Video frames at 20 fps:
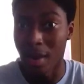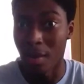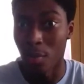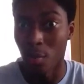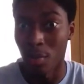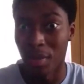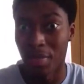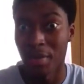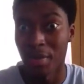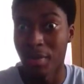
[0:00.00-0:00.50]

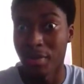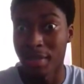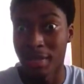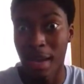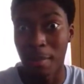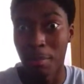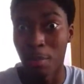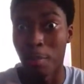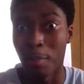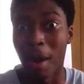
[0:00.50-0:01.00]
with their
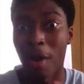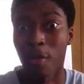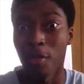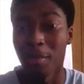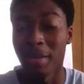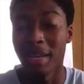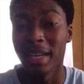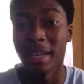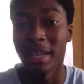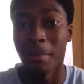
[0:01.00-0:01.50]
type of power
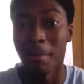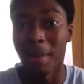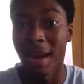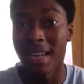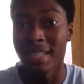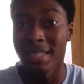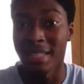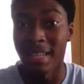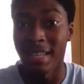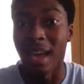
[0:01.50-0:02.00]
being
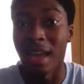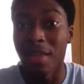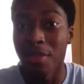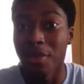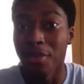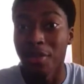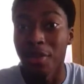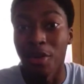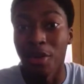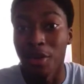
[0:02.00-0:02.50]
combined
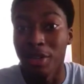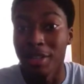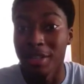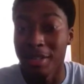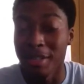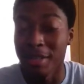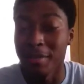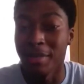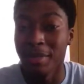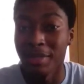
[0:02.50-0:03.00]
together, they're going
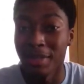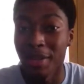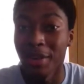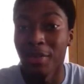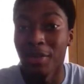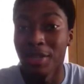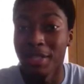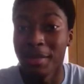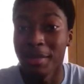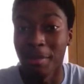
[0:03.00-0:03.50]

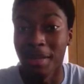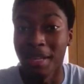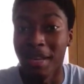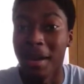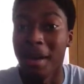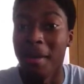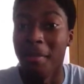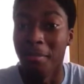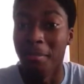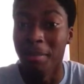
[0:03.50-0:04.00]
to be
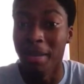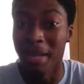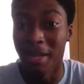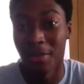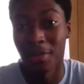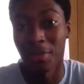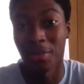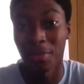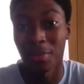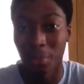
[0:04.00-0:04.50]
a big
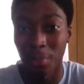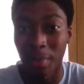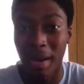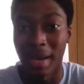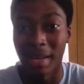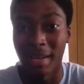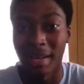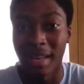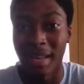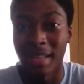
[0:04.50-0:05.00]

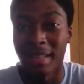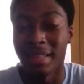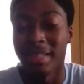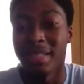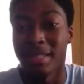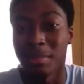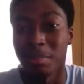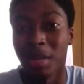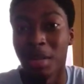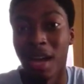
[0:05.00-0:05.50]
threat in
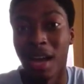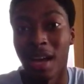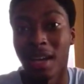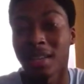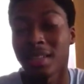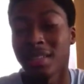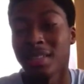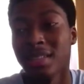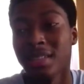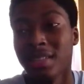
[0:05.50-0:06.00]
this block.
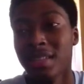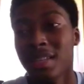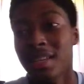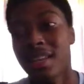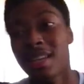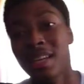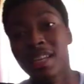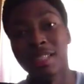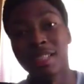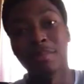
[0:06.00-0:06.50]

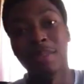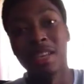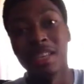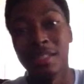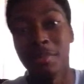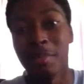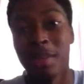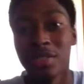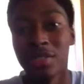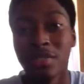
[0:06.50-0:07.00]

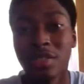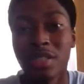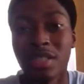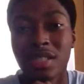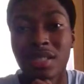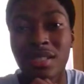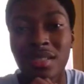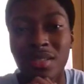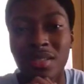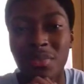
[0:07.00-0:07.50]

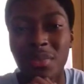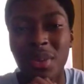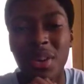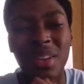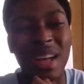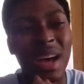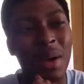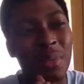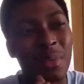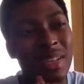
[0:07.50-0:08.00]
Especially,
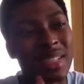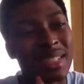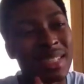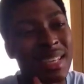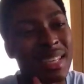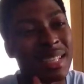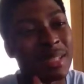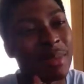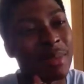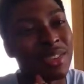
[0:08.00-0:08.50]
I wouldn't
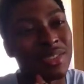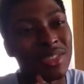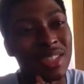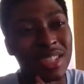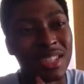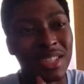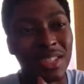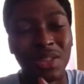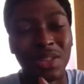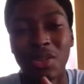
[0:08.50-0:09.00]
say especially
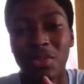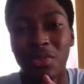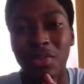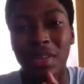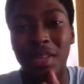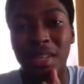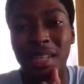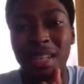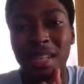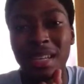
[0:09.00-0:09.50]
to
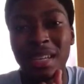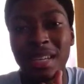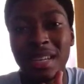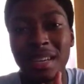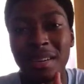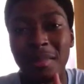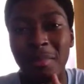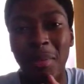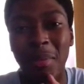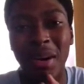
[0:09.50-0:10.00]
Luffy,
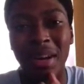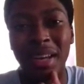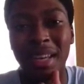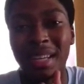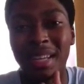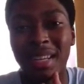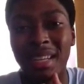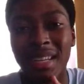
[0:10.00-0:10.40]
but